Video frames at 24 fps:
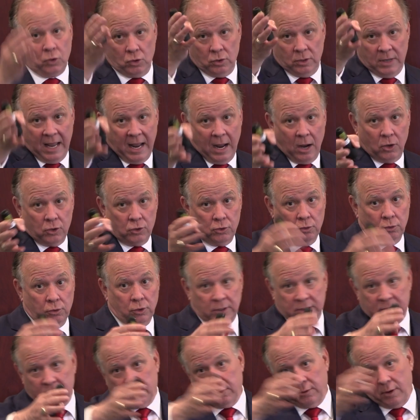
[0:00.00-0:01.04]
Now you
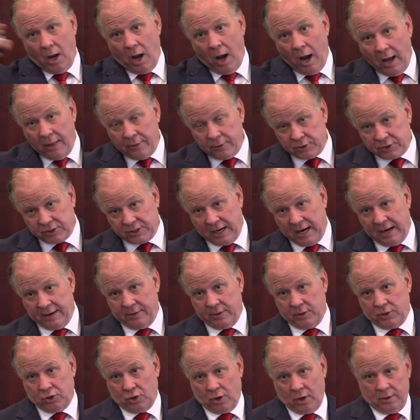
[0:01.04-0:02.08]
look at the other side of
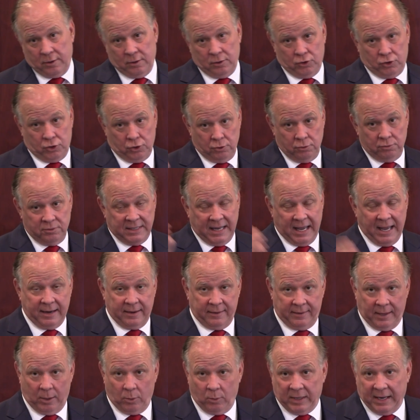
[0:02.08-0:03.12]
the chart, the June data
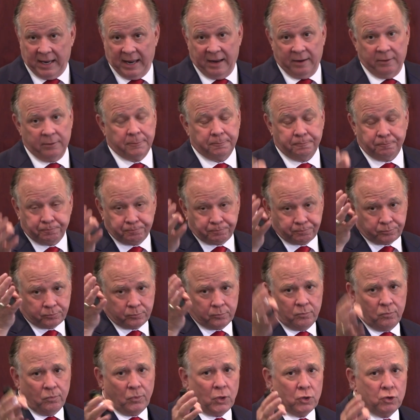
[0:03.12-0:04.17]
that we have,
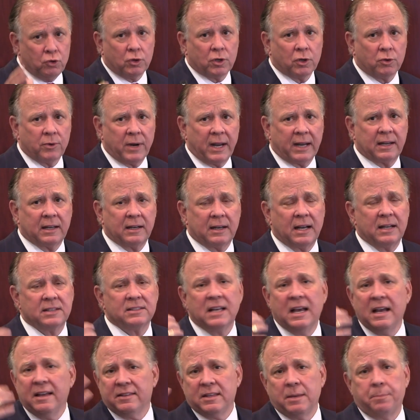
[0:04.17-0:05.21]
you can recognize
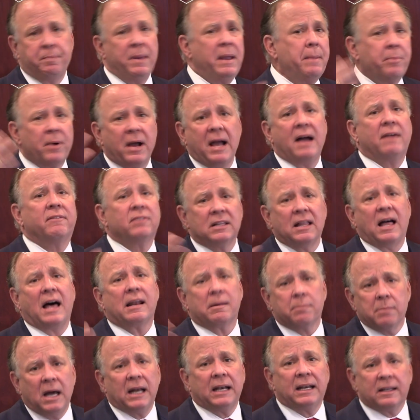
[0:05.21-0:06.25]
that people have a lot
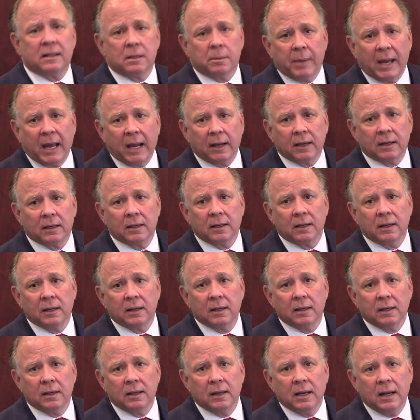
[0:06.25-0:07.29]
of money in the bank.
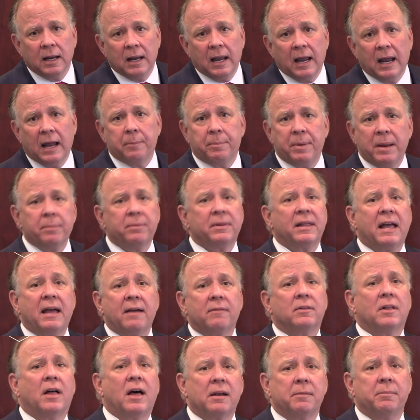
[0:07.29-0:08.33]
And people that
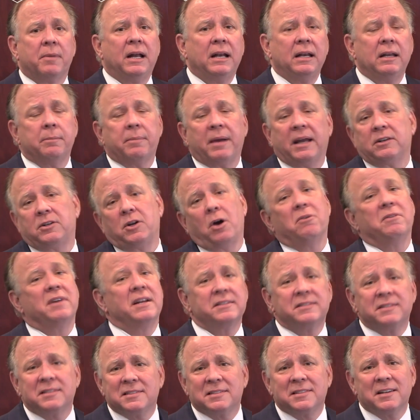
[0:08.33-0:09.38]
have a lot of money in the bank don't
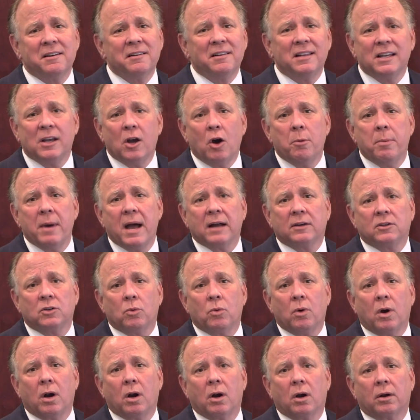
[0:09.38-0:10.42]
necessarily go back to
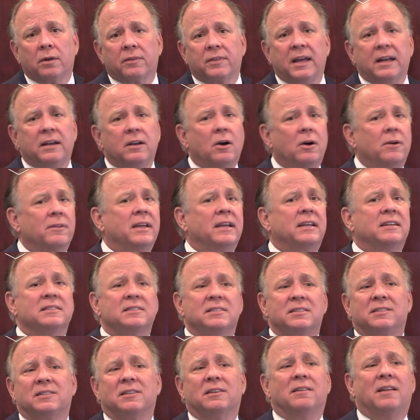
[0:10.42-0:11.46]
work. They know they can
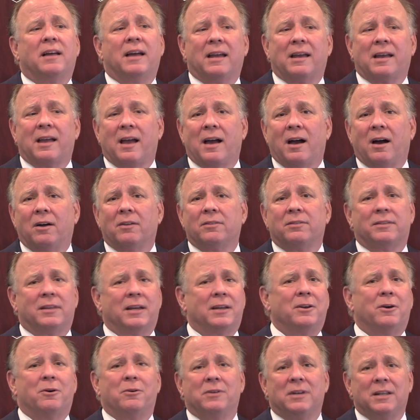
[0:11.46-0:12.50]
still hang out. They
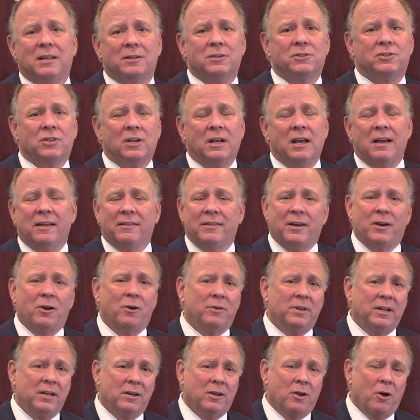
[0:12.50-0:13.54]
don't need
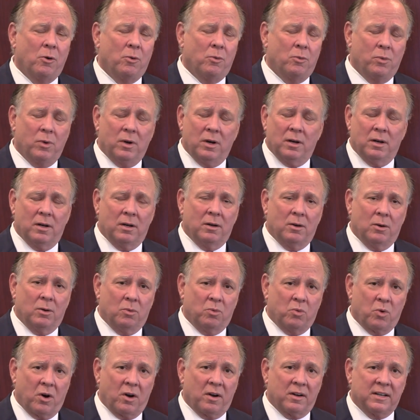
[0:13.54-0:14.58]
to go
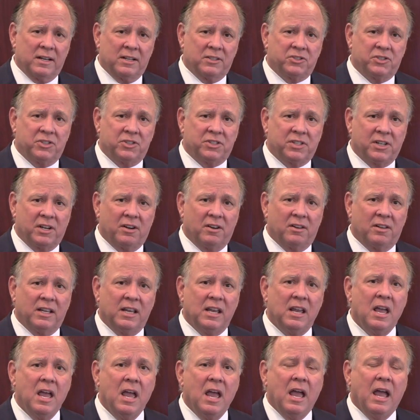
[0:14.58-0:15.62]
work
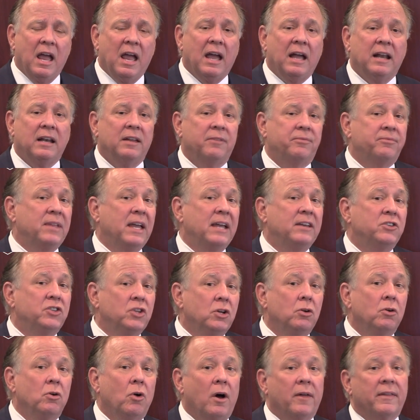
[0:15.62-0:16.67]
necessarily. And if they
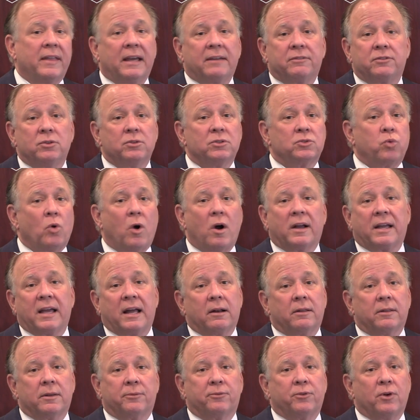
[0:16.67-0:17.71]
do, all they have to do is walk out
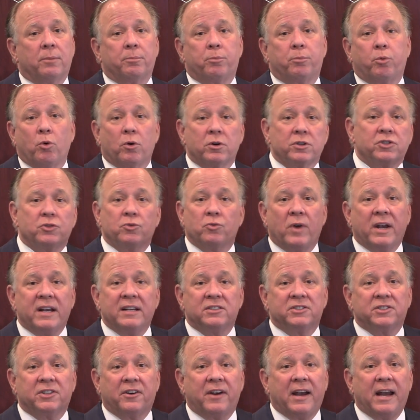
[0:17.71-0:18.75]
on the front porch and
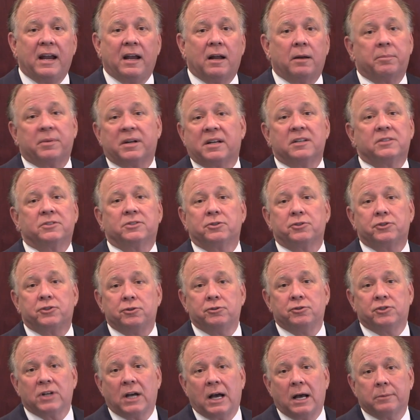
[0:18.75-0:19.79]
raise their hand because there's 2
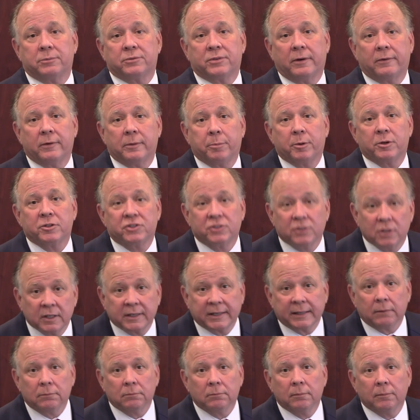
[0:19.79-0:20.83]
jobs for every person looking.